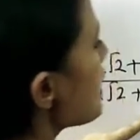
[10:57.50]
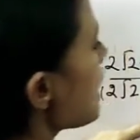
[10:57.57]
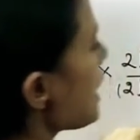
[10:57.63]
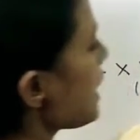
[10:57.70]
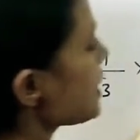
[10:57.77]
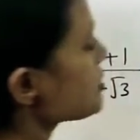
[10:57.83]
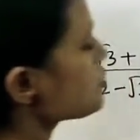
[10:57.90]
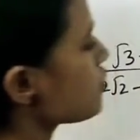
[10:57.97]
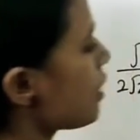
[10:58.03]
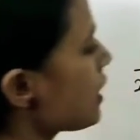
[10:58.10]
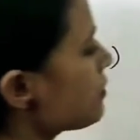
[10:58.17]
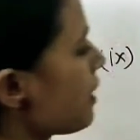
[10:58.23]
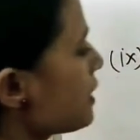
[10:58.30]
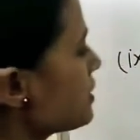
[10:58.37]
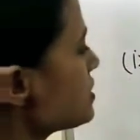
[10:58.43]
a
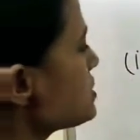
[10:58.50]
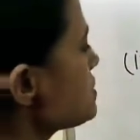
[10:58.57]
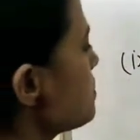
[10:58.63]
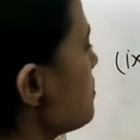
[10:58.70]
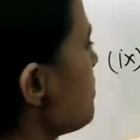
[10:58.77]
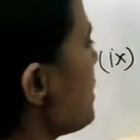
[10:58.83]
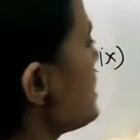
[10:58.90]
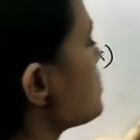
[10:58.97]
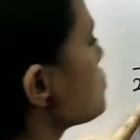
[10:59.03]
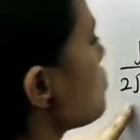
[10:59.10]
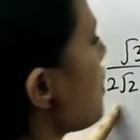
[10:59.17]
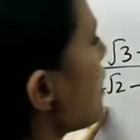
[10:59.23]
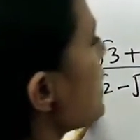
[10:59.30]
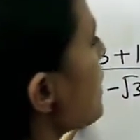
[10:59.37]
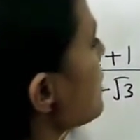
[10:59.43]
square minus b
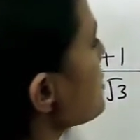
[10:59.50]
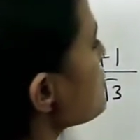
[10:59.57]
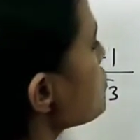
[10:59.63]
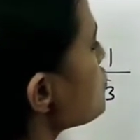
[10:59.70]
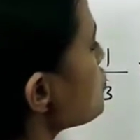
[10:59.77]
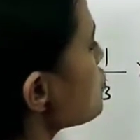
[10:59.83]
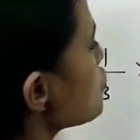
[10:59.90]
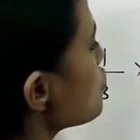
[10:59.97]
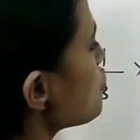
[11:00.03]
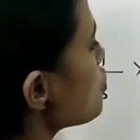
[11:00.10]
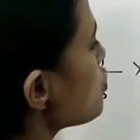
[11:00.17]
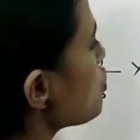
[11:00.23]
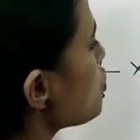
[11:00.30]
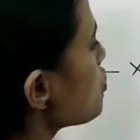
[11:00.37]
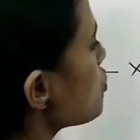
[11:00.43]
square. That is 2
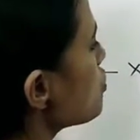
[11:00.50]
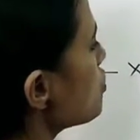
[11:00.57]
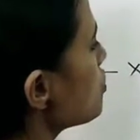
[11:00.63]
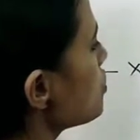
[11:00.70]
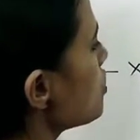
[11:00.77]
root 2